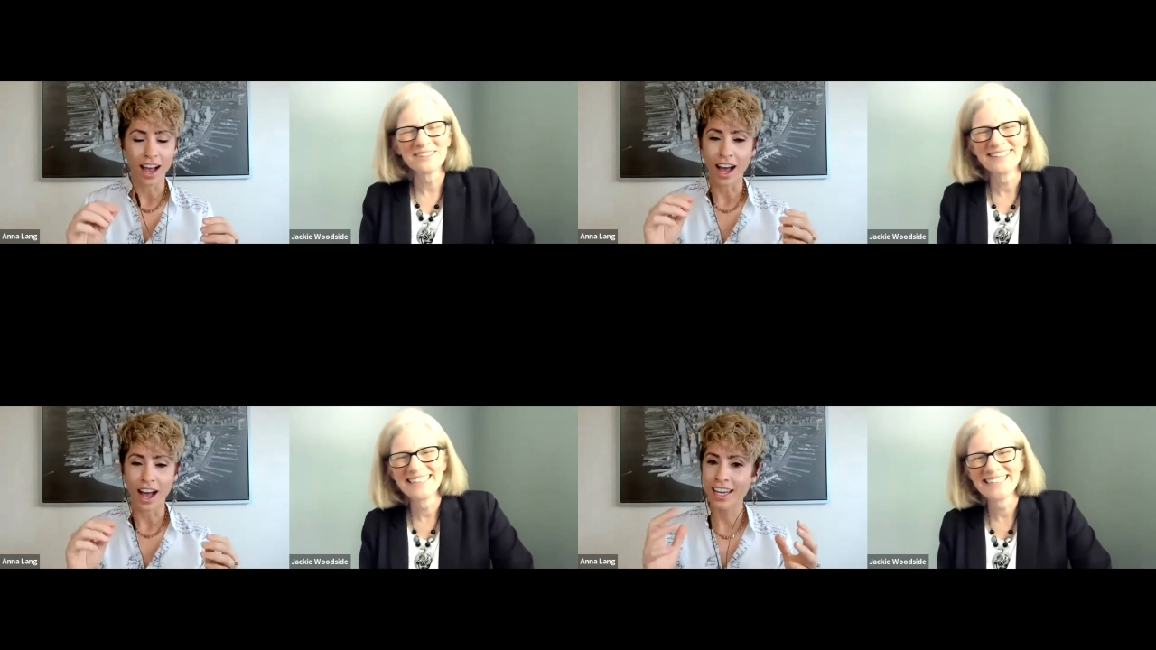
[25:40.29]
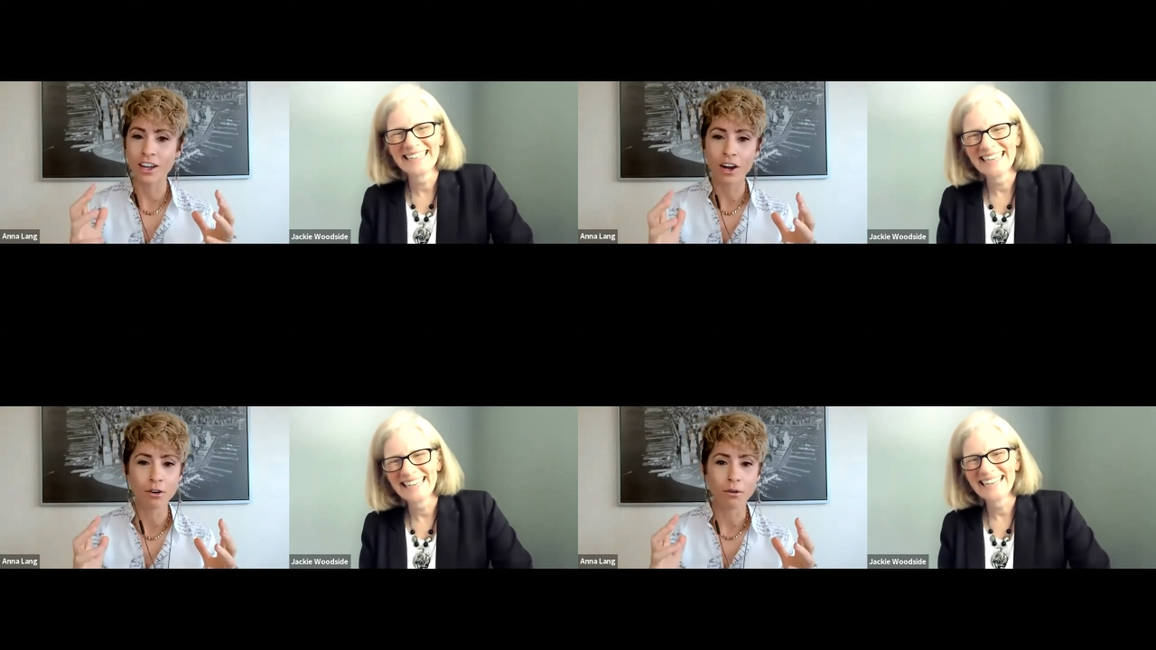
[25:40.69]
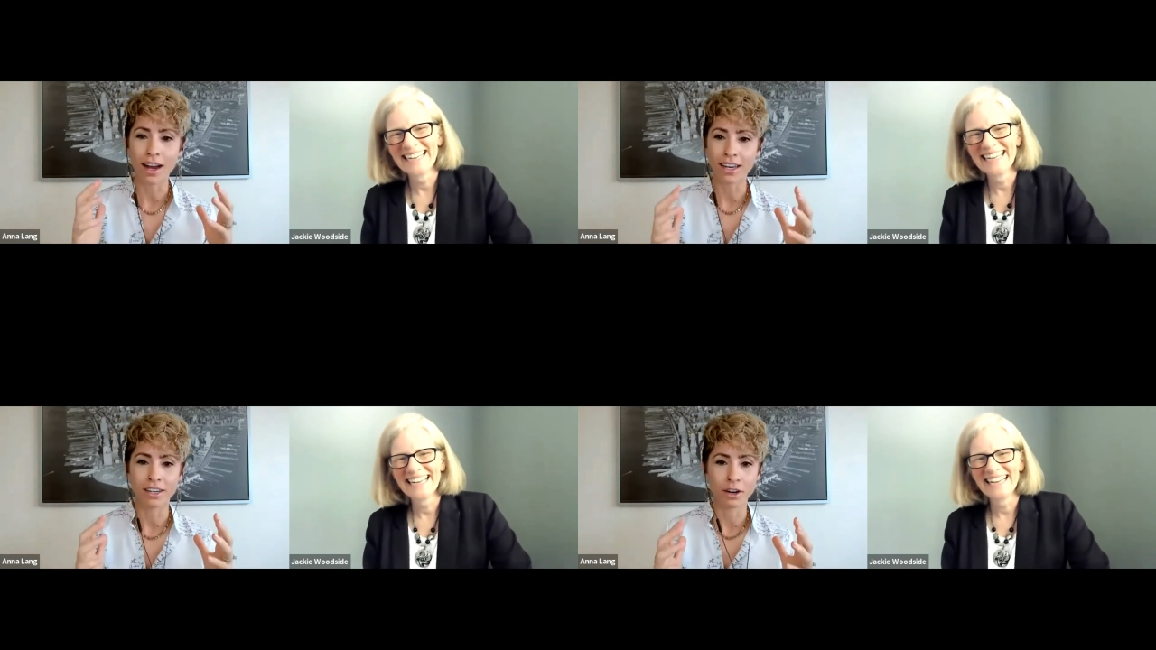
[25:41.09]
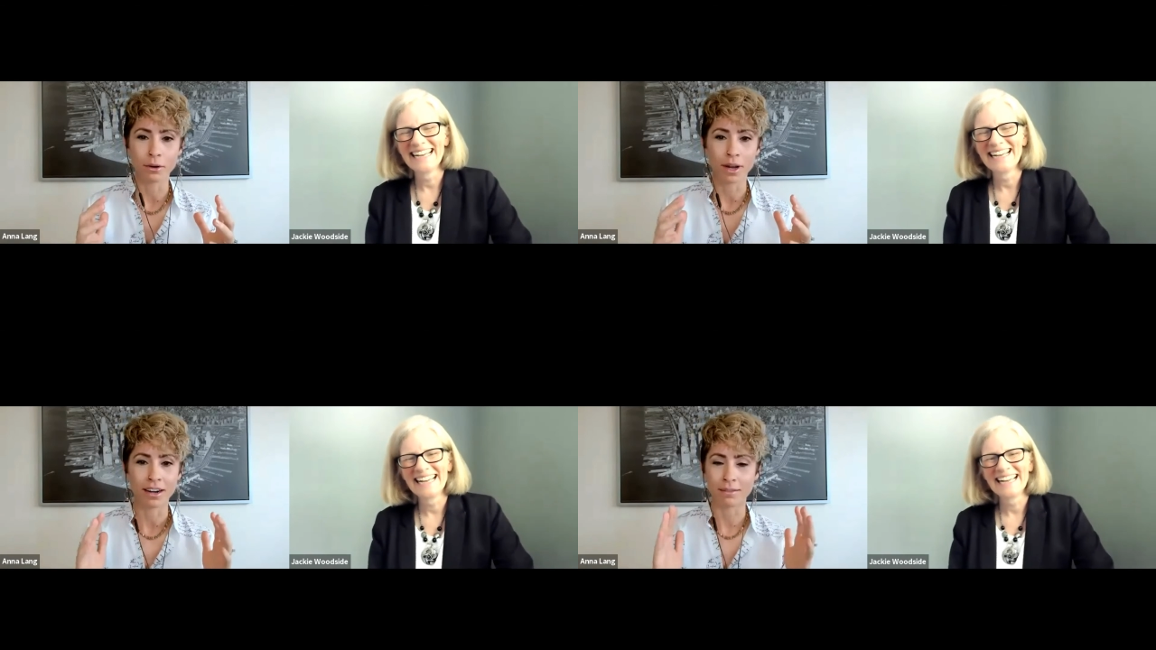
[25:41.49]
Speaker 1: I know, I
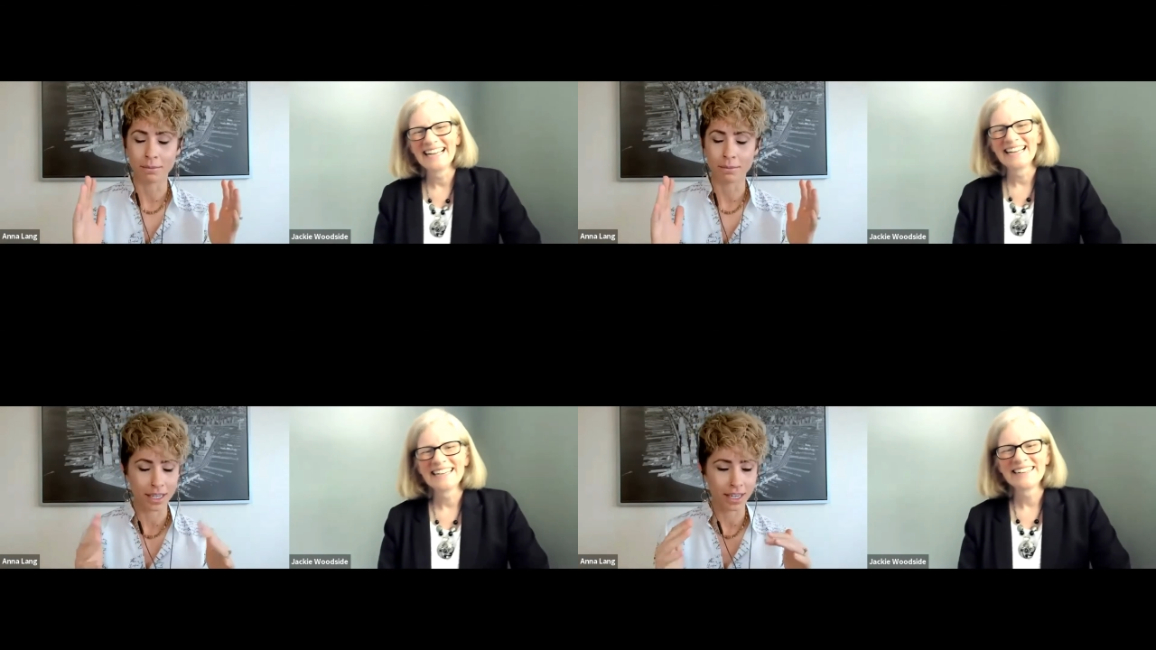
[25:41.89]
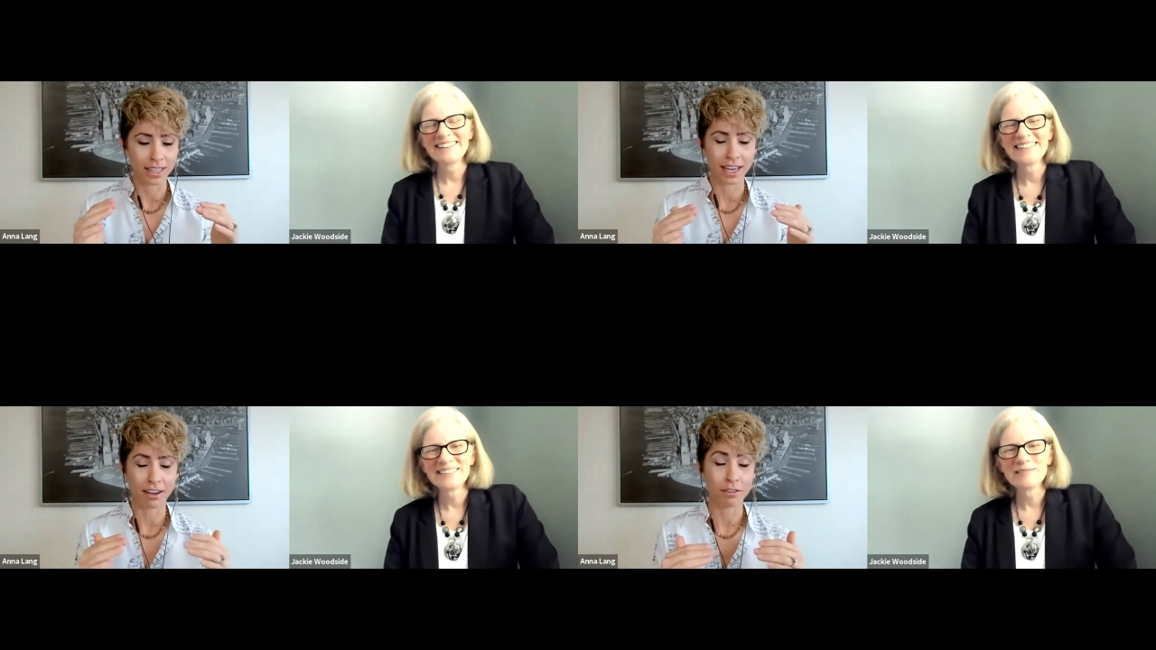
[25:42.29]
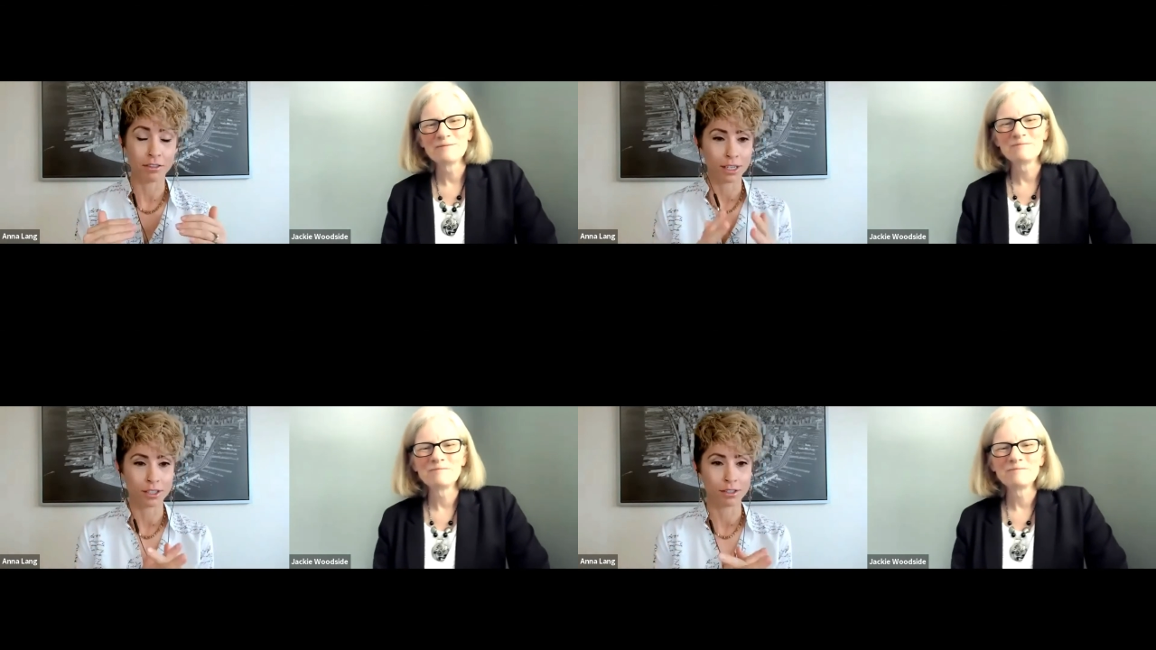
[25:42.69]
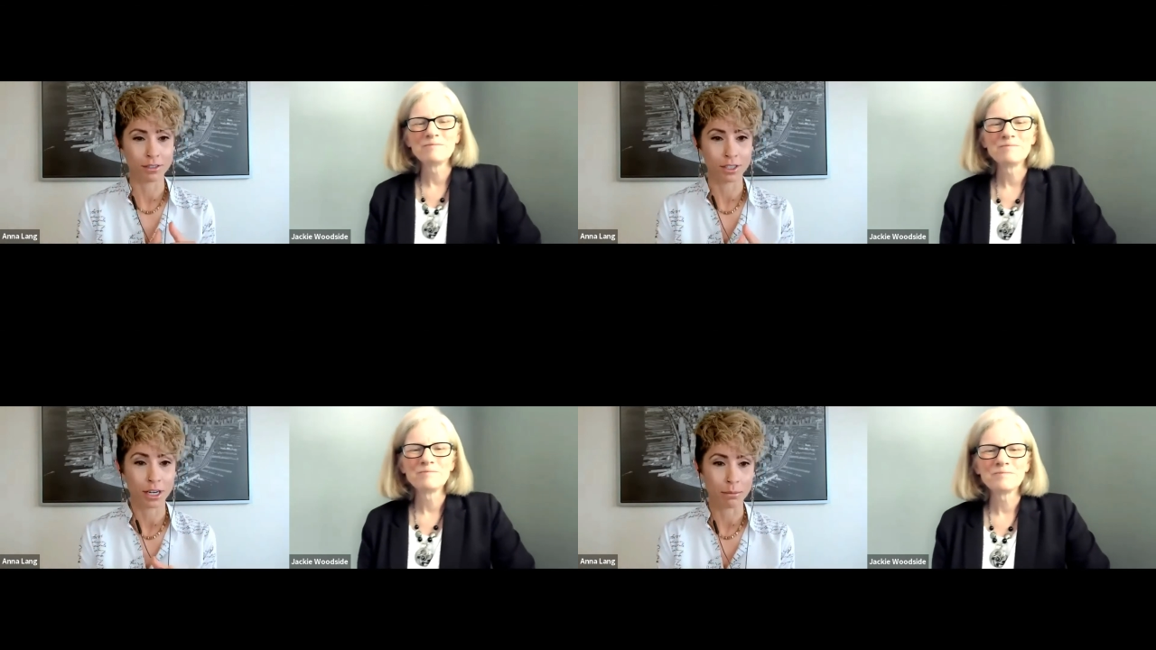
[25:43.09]
know. And because I have the pleasure
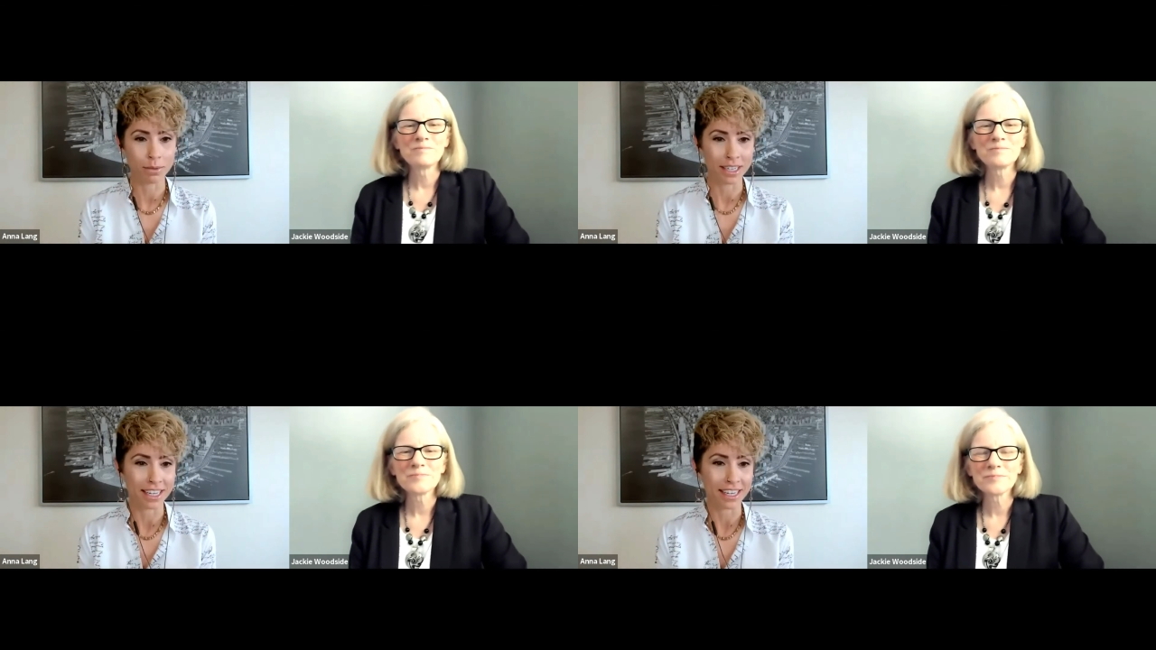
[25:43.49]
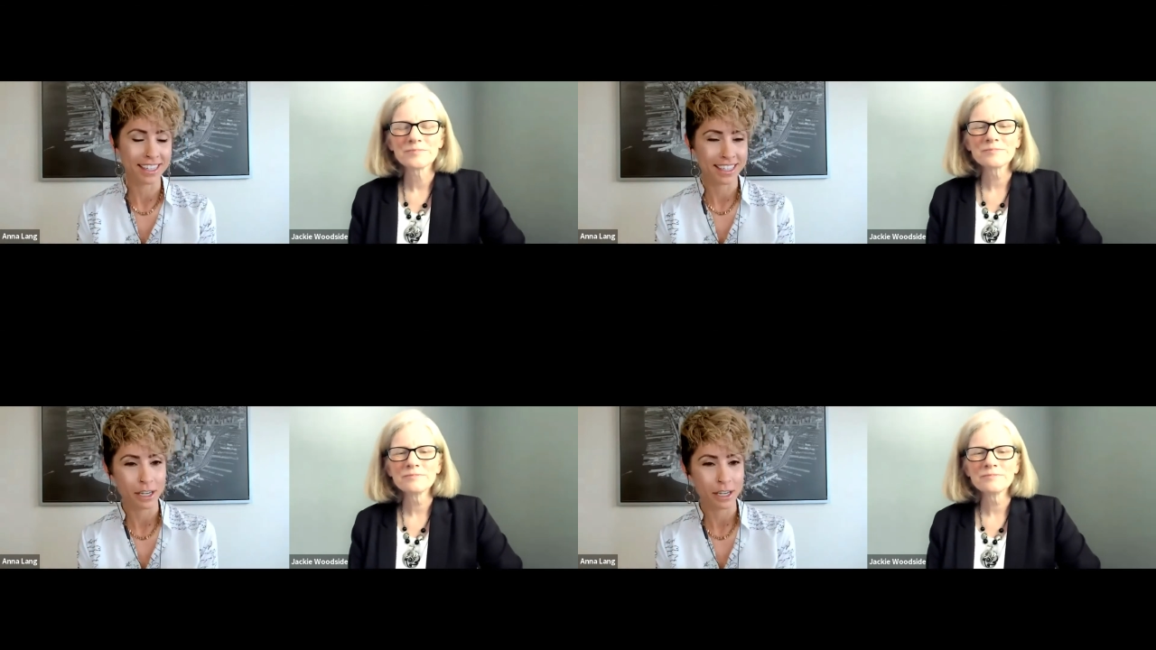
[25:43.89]
of your company